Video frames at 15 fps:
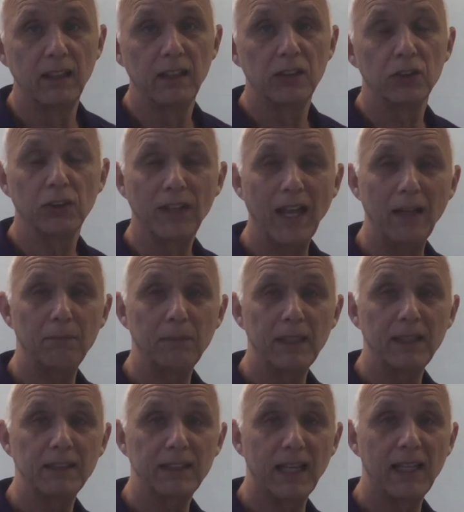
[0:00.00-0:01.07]
so that
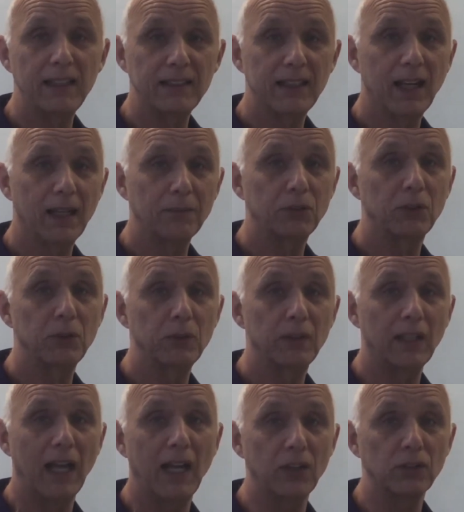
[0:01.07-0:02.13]
means 8 times
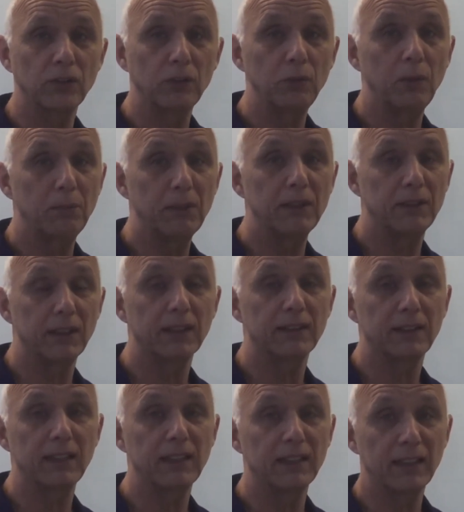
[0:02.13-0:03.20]
2,000 would be
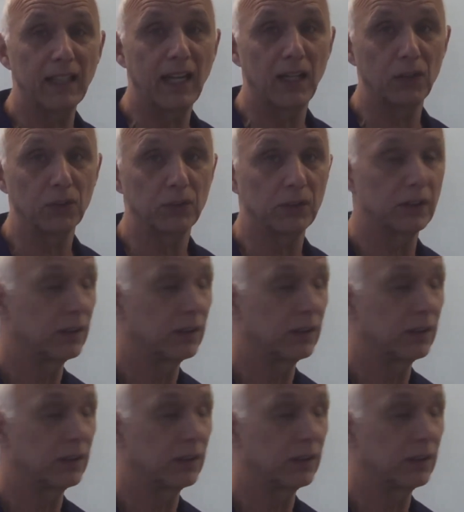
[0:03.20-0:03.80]
16,000.